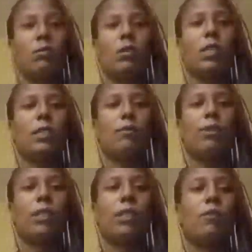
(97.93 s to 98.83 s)
Doesn't
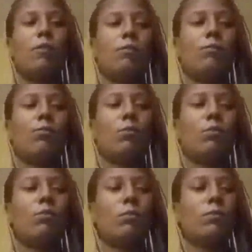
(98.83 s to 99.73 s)
really know
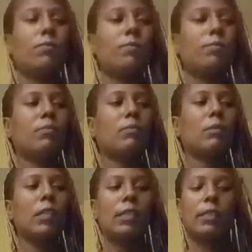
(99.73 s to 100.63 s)

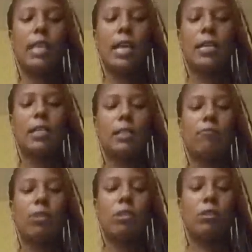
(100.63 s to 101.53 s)
exactly
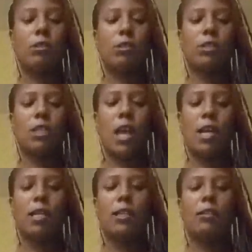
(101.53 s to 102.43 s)
what it looks
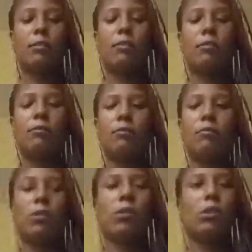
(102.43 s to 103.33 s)
like.
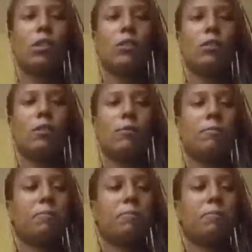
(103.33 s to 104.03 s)
So let's go.